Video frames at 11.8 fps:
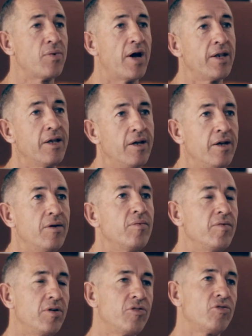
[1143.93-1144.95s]
one,
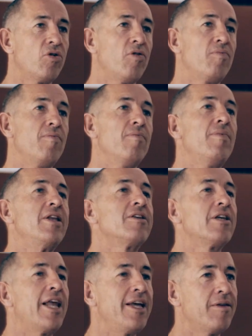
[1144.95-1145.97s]
you sort of meant
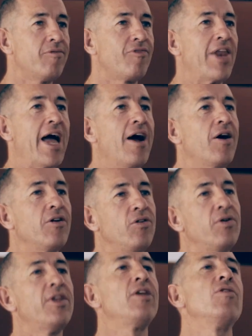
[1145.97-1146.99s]
to lay them flat, aren't
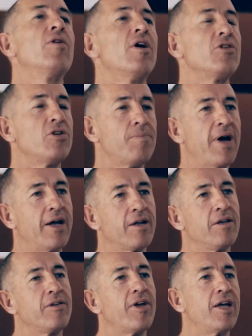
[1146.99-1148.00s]
you? And then you arch your back
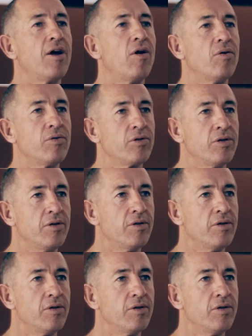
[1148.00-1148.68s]
and take hold.